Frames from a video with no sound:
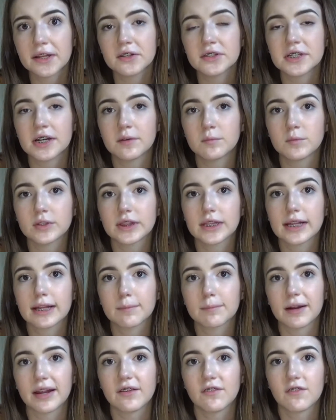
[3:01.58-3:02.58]
you're done with the
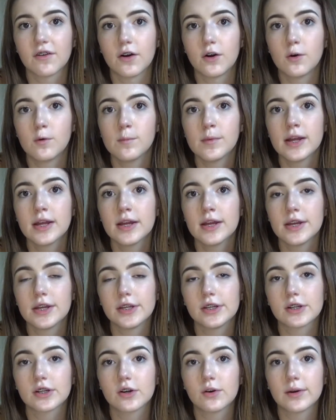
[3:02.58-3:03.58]
spray foam,
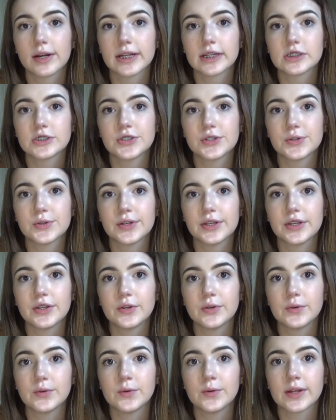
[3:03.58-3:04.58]
you're going to
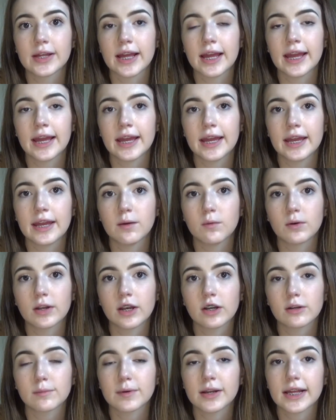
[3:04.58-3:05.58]
use a
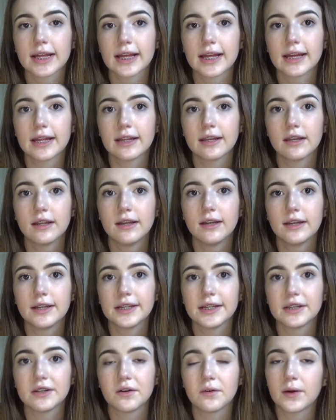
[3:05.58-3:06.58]
100%
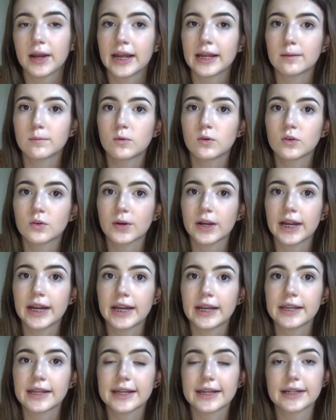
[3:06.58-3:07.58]
animal
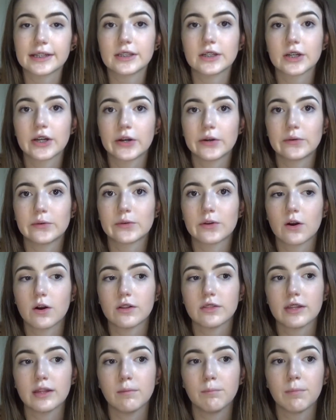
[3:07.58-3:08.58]
grade silicone
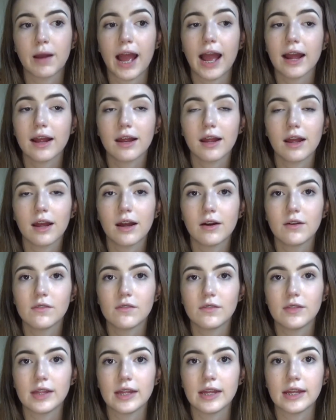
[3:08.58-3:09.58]
on the back
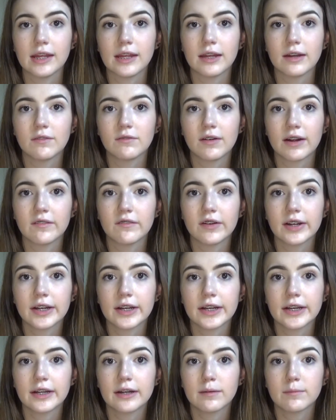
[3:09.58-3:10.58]
of the
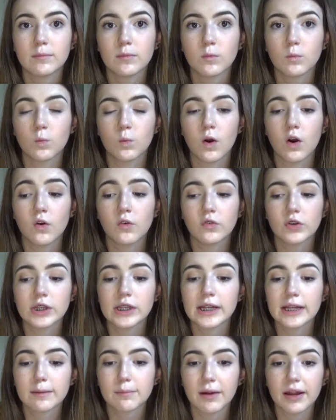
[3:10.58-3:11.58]
vivarium over
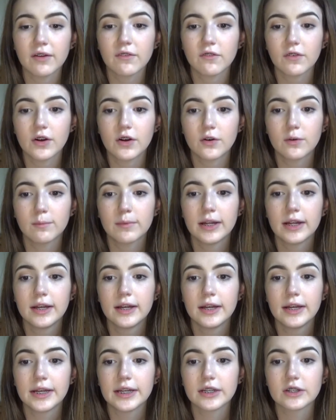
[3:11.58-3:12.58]
the spray foam.
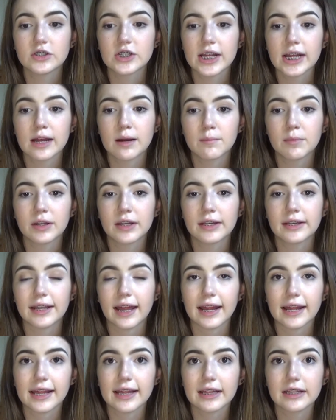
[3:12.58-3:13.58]
You're just going to put a
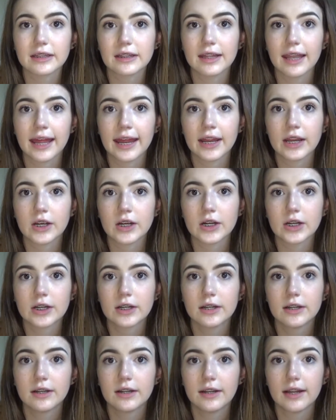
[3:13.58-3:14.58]
nice layer,
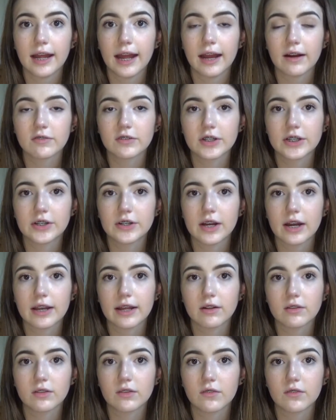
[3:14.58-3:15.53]
after you cut out the